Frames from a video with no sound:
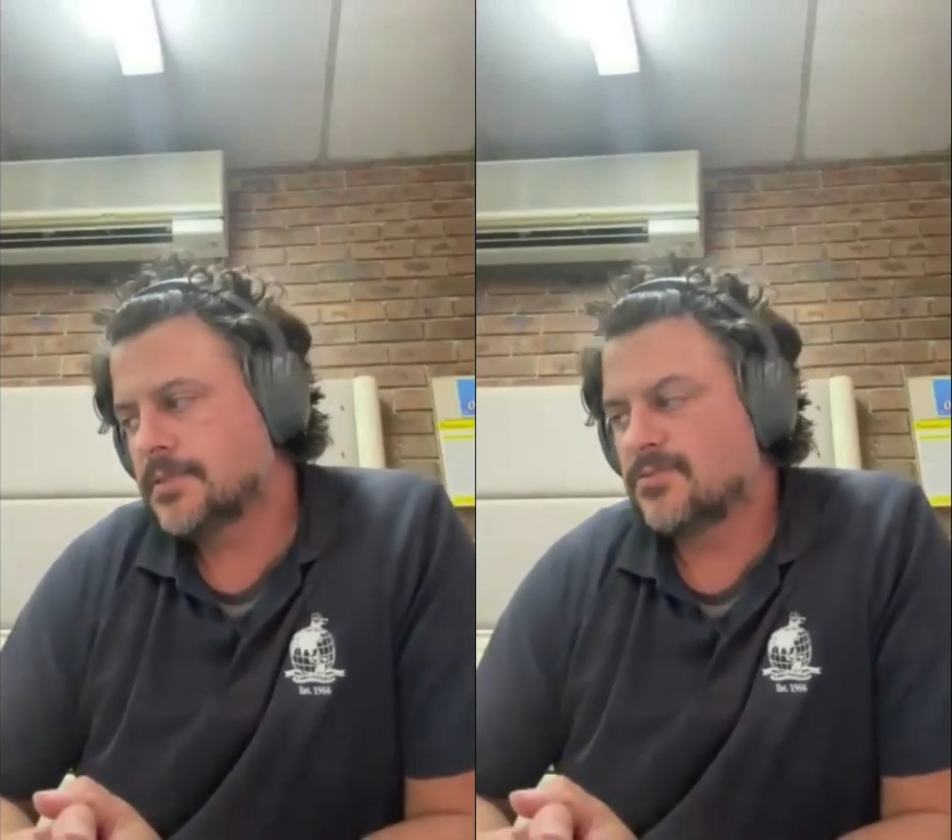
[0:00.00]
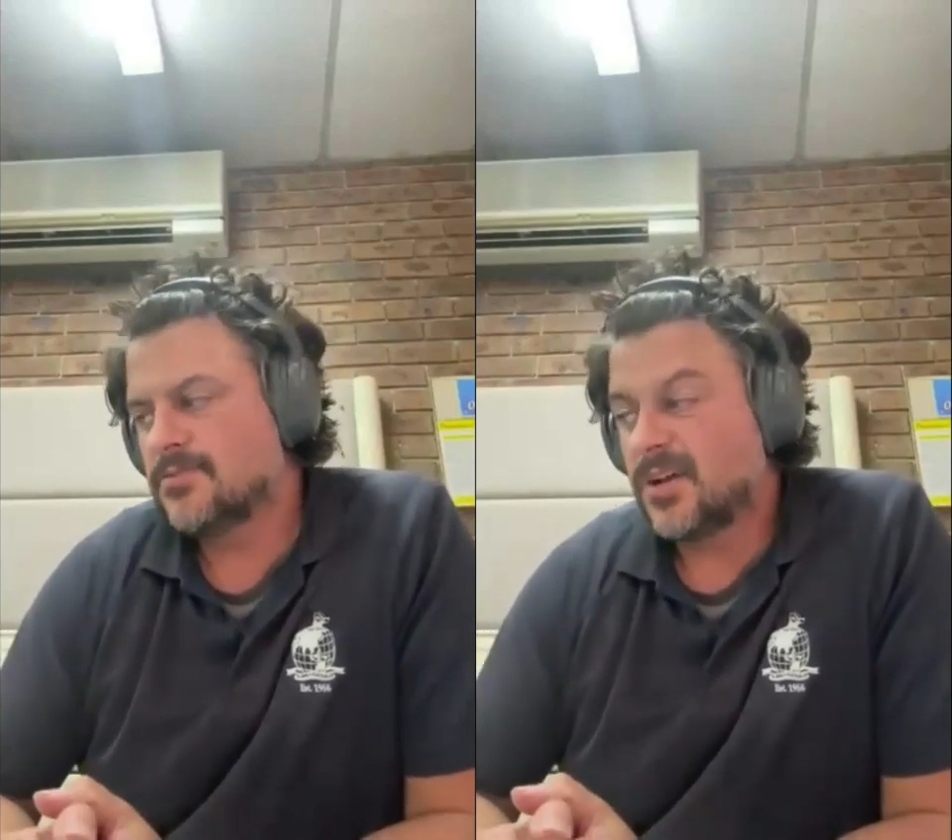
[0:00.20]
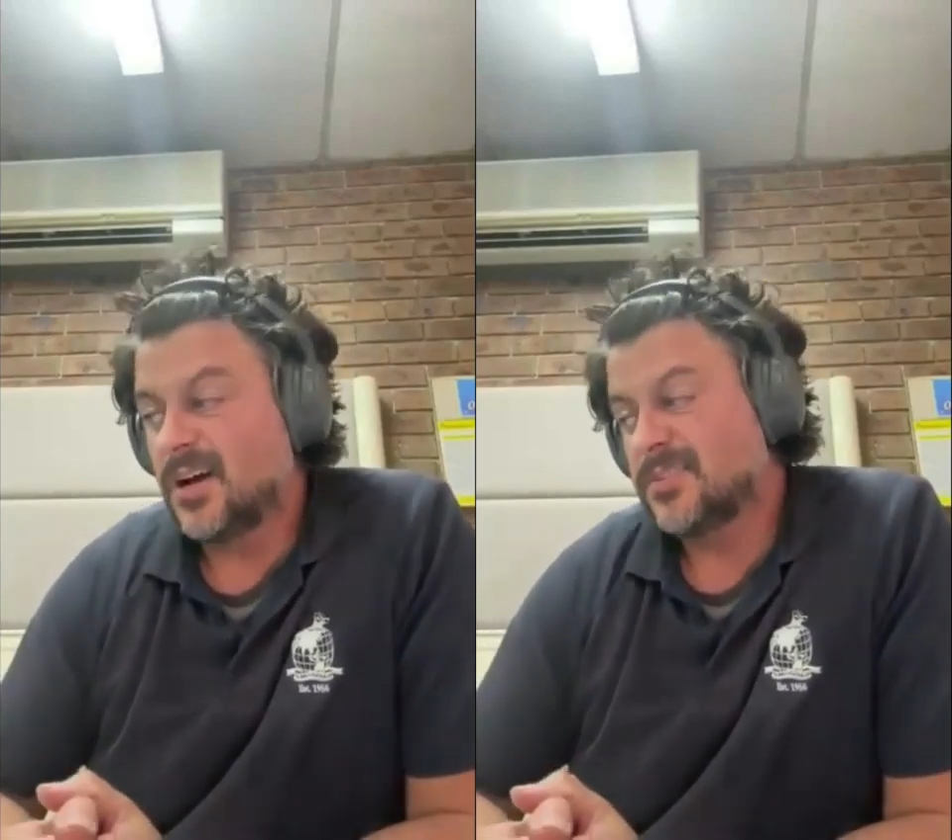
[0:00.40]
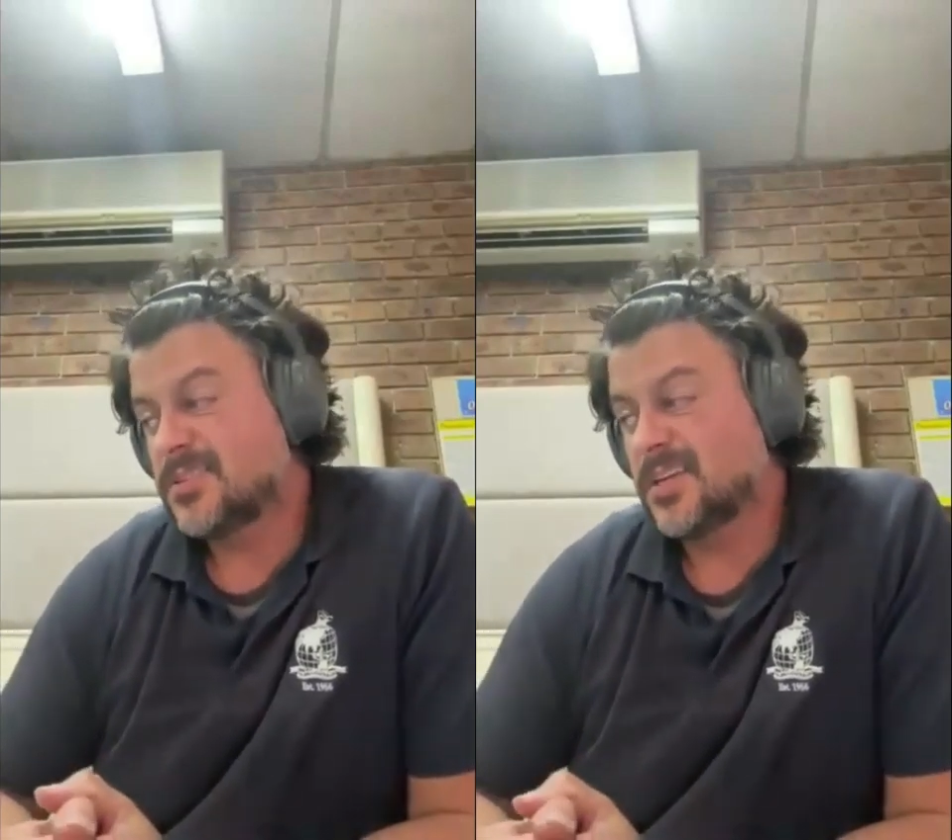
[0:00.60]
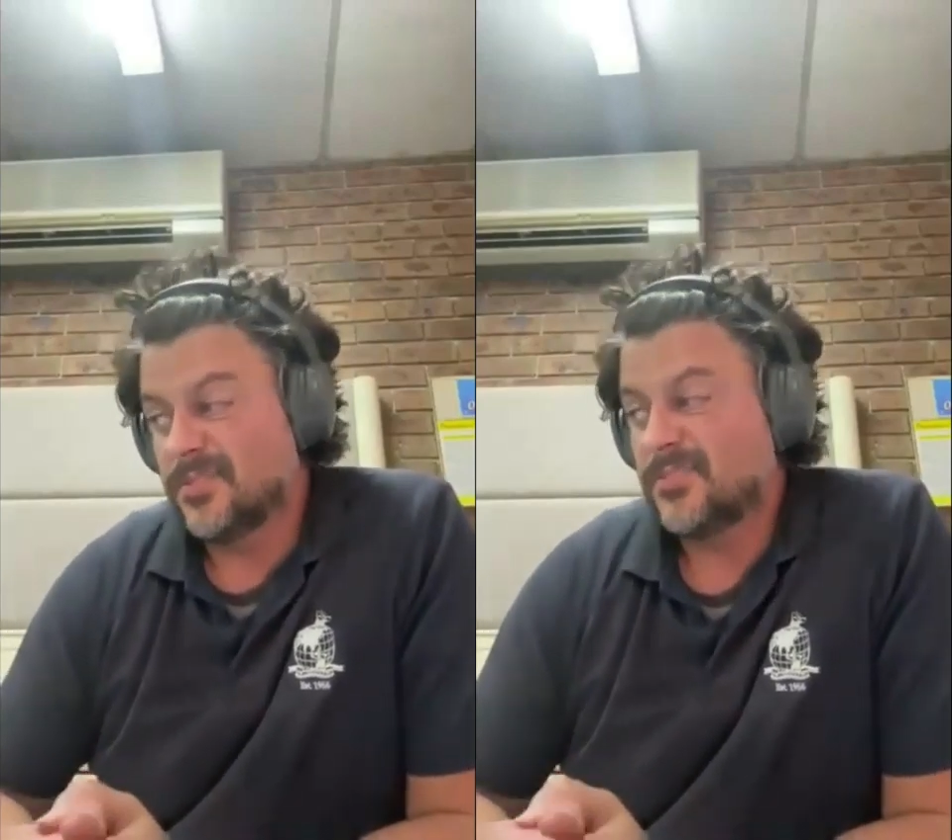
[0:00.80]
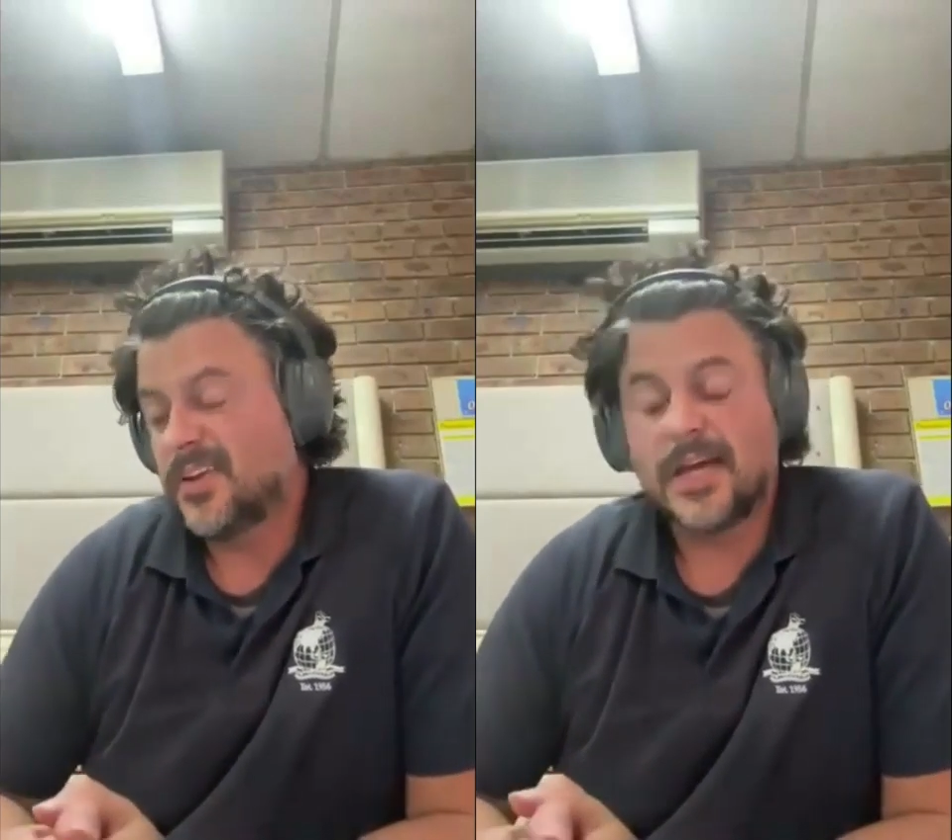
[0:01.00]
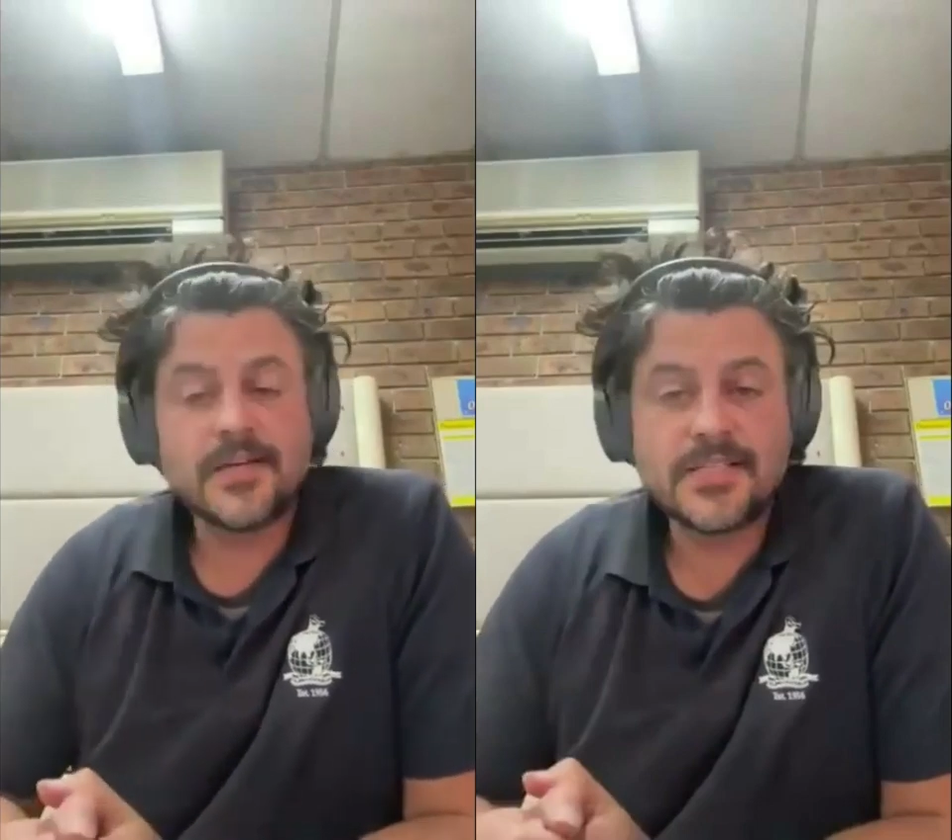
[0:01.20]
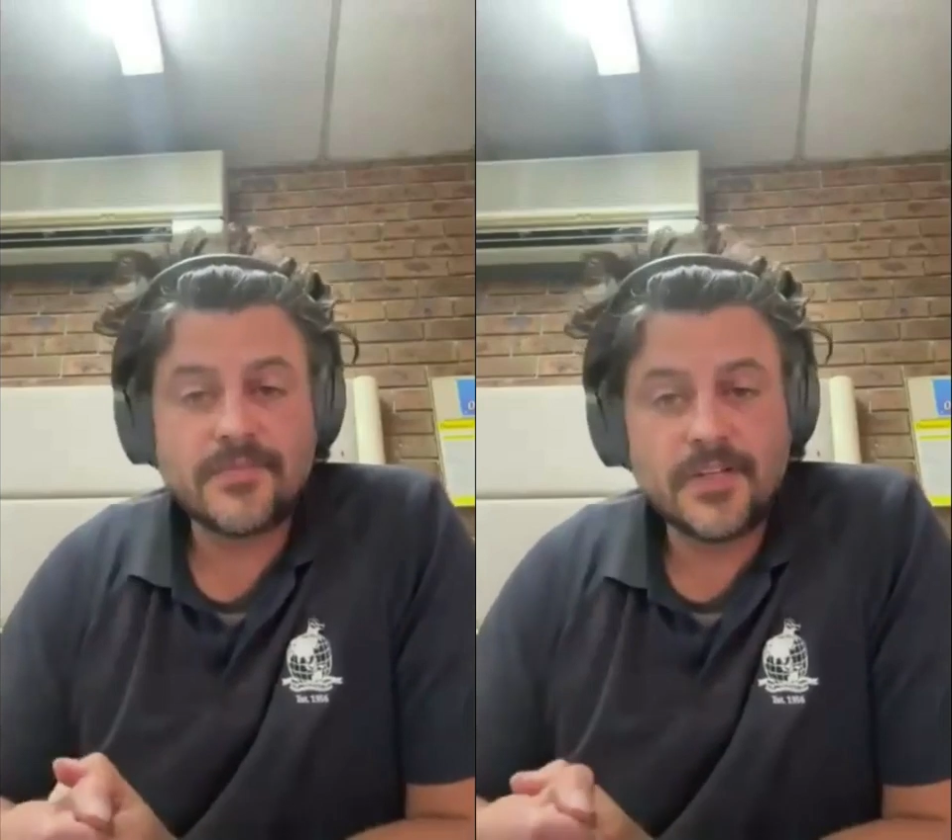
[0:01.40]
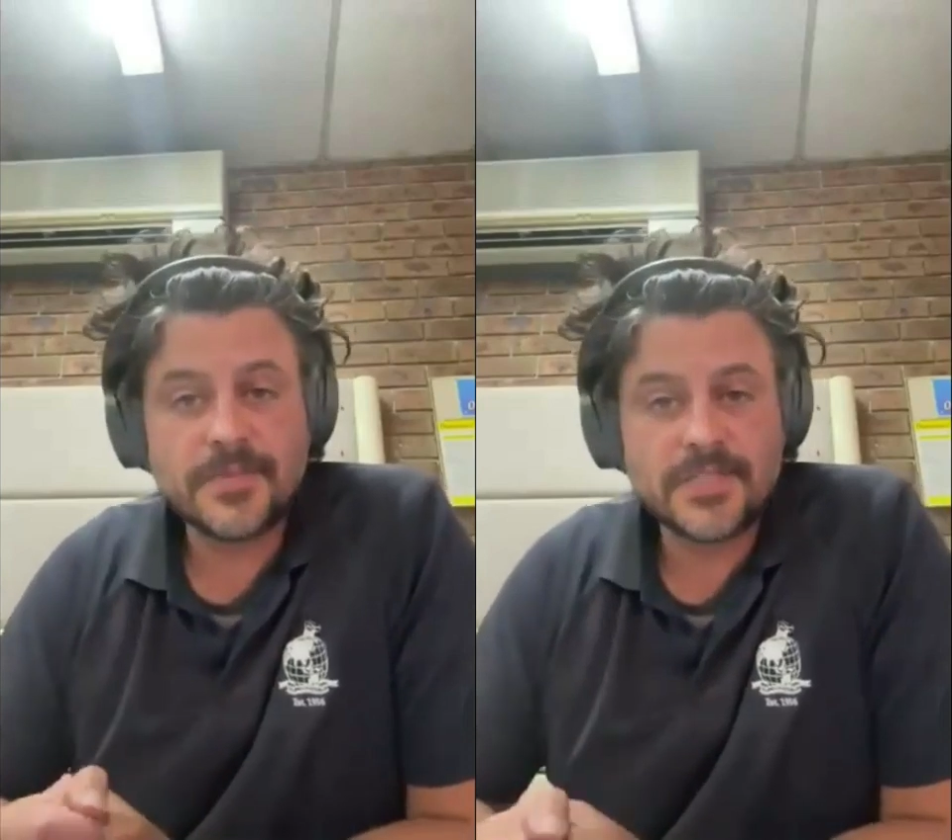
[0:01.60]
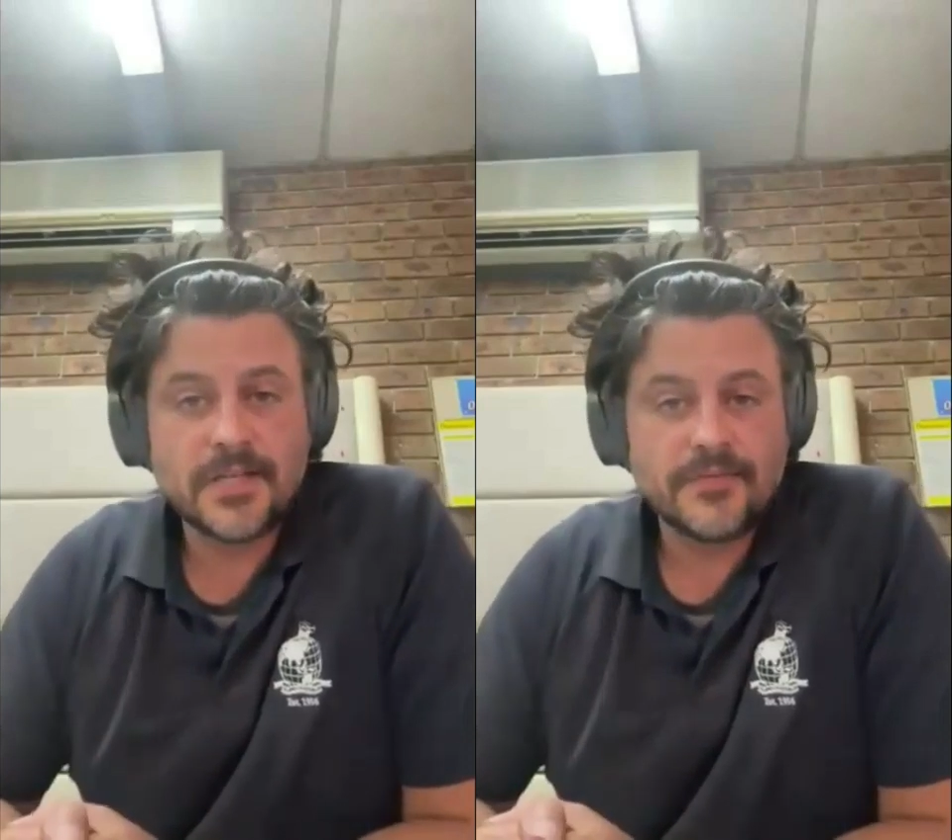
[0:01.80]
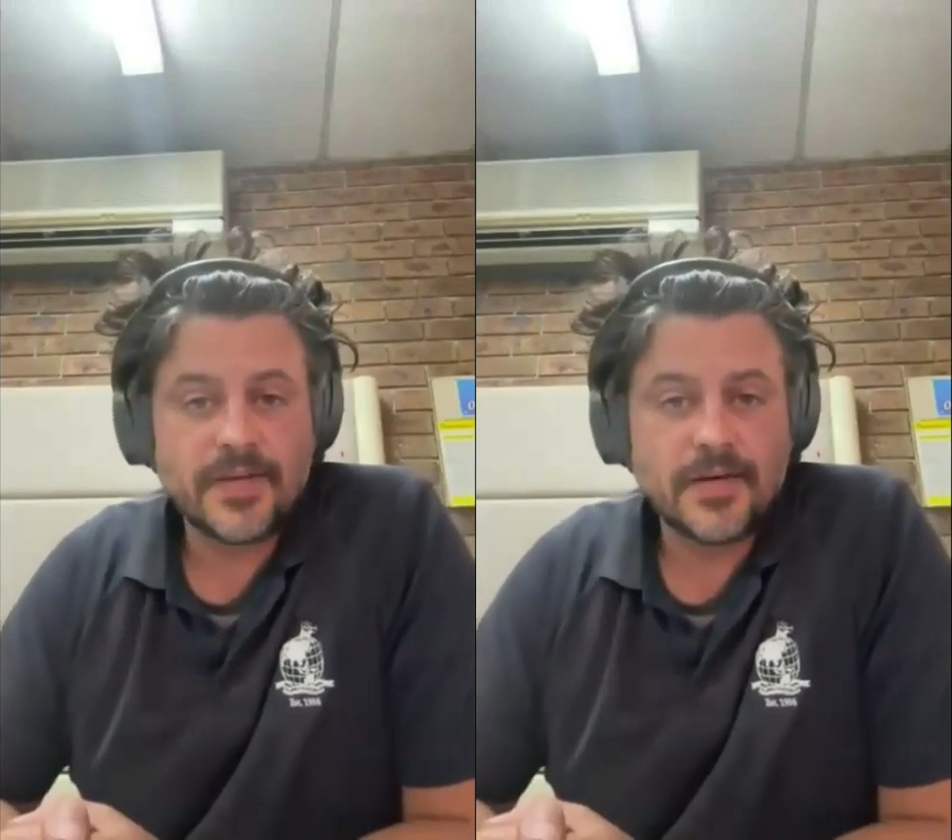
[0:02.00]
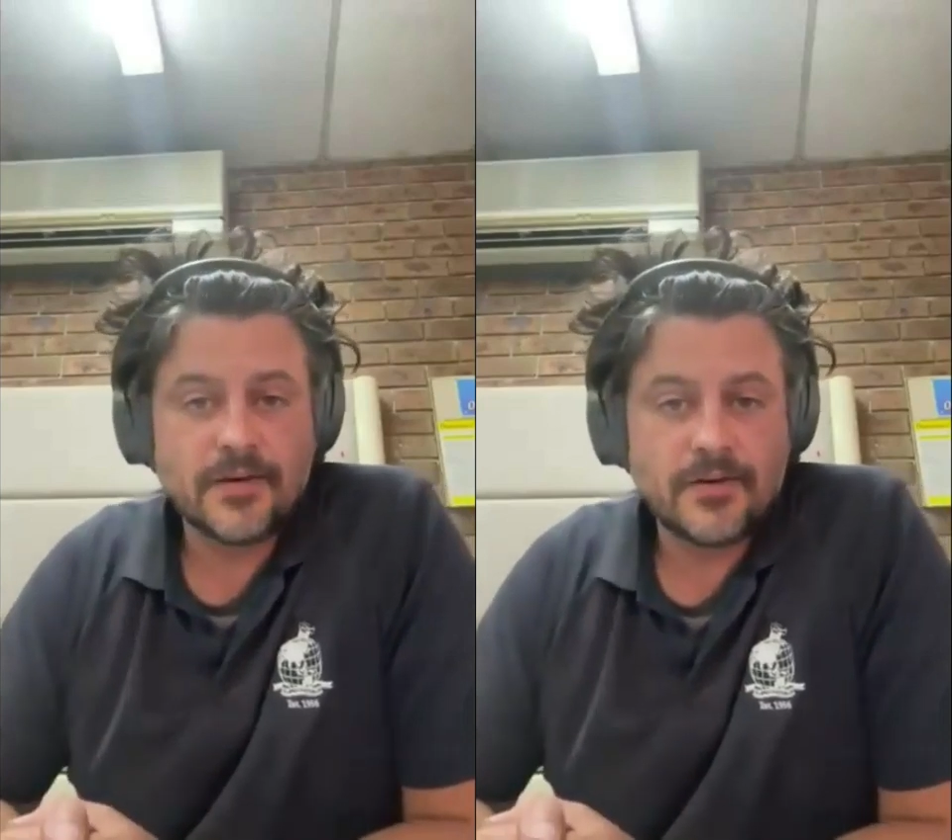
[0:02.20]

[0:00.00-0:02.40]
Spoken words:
to give a figure, 70%